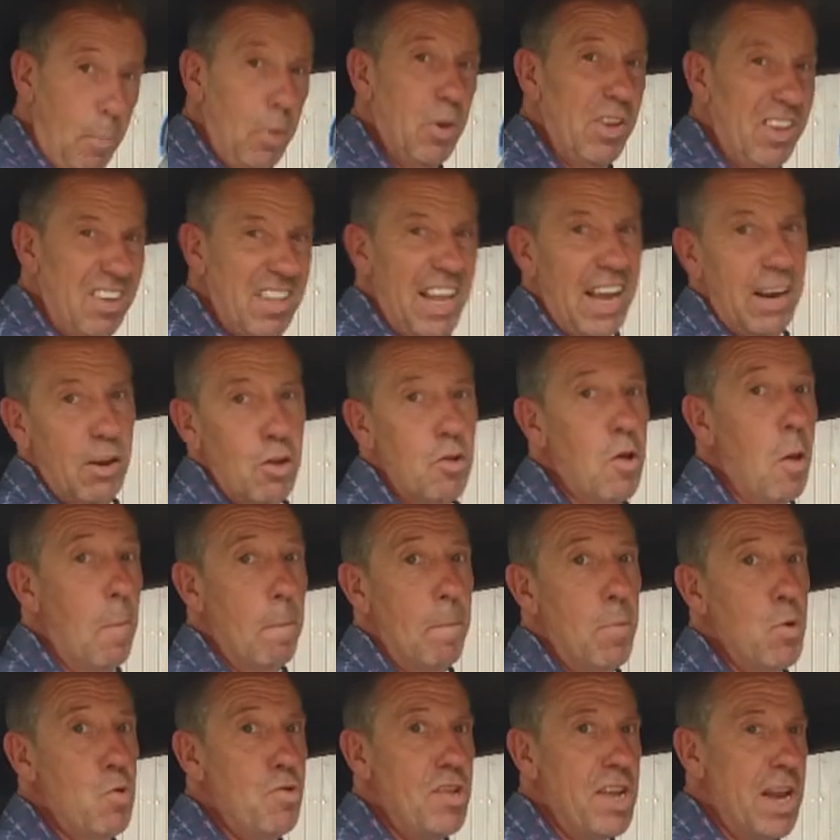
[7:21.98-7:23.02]
put this down as
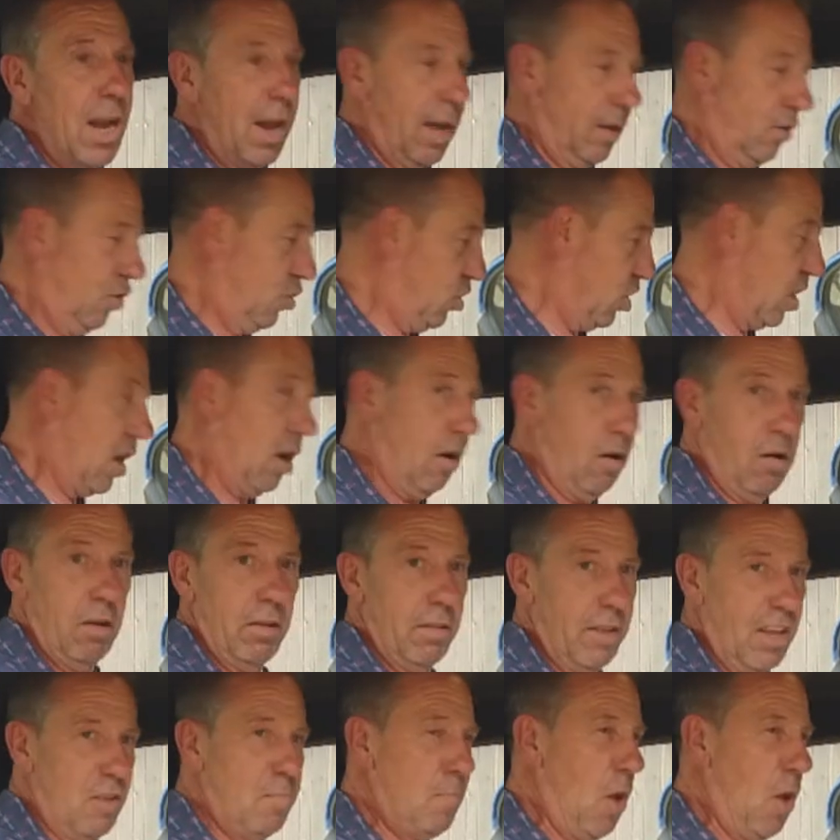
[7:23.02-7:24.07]
boozy lunch car. It's